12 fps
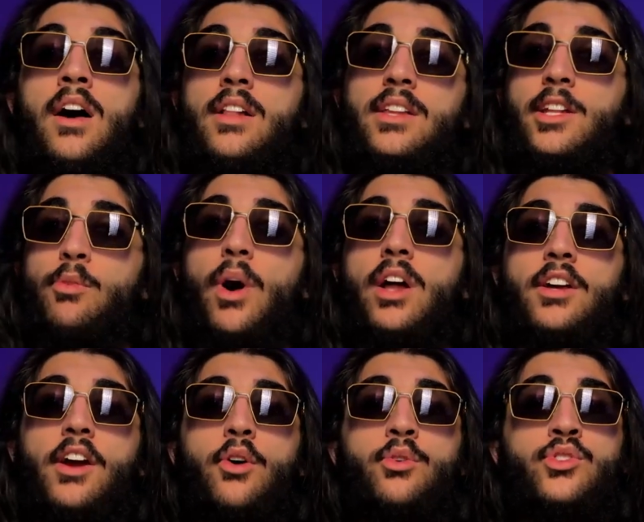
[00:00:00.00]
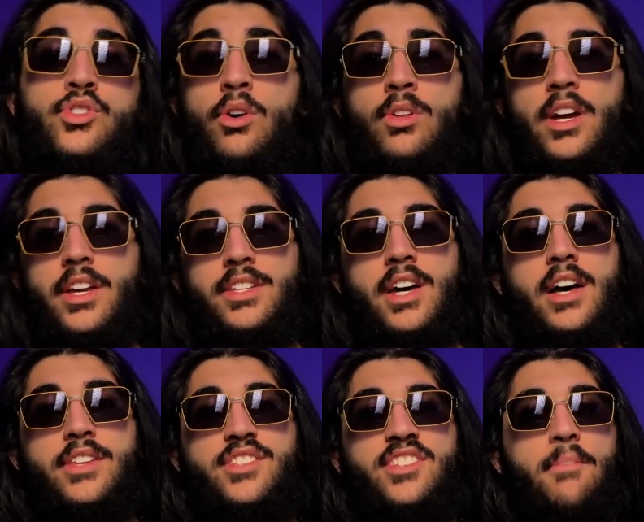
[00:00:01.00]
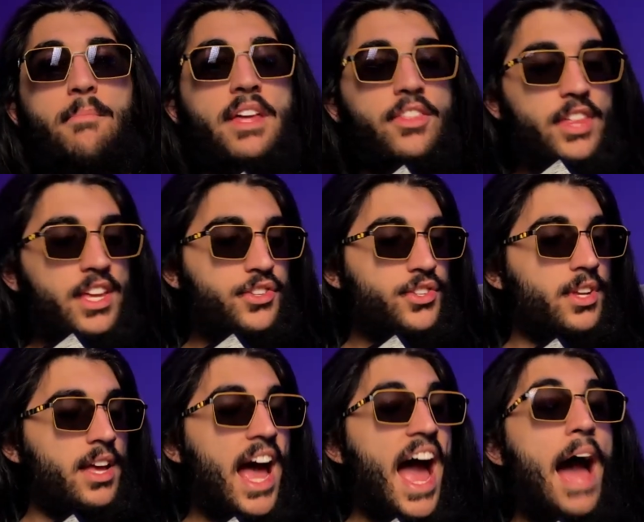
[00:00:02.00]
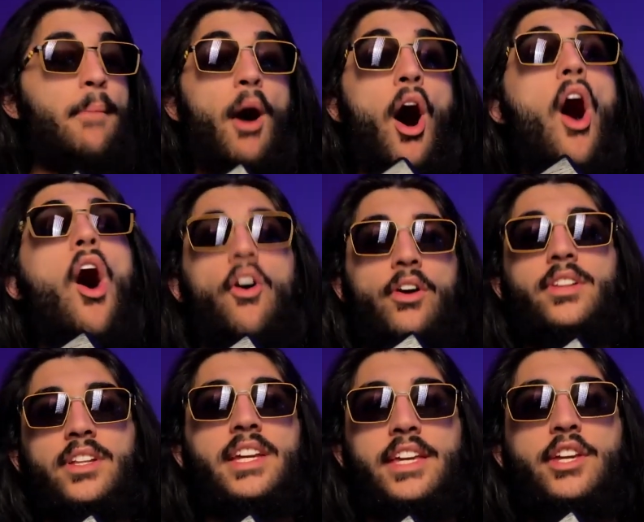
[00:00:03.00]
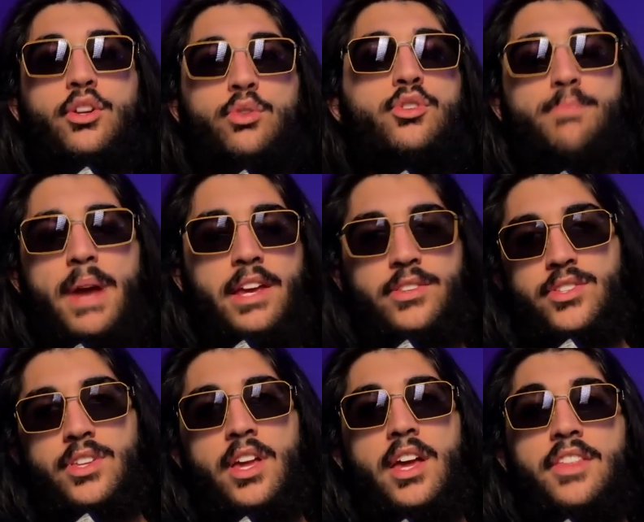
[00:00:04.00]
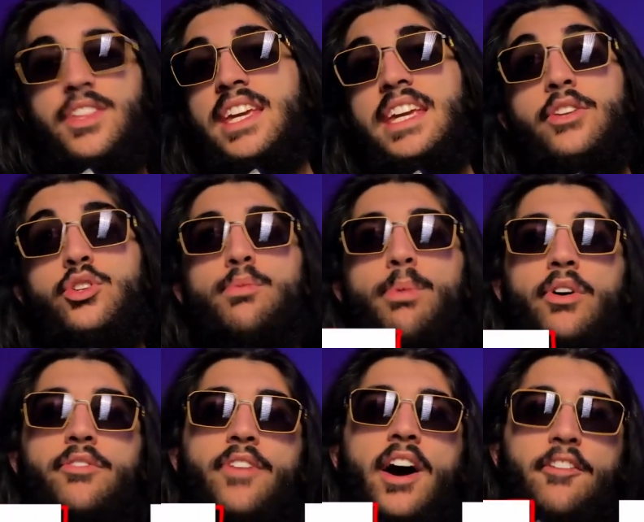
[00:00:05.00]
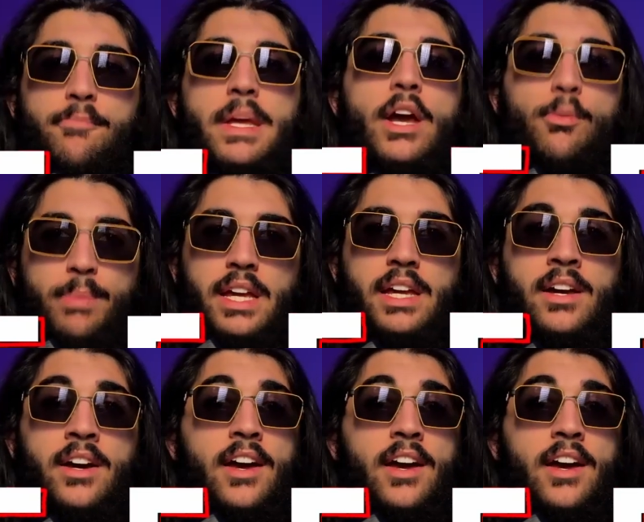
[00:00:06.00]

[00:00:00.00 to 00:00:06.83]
A little while ago, Solar Guitars sent me this abhorrently huge bass, the E2.5 BOP,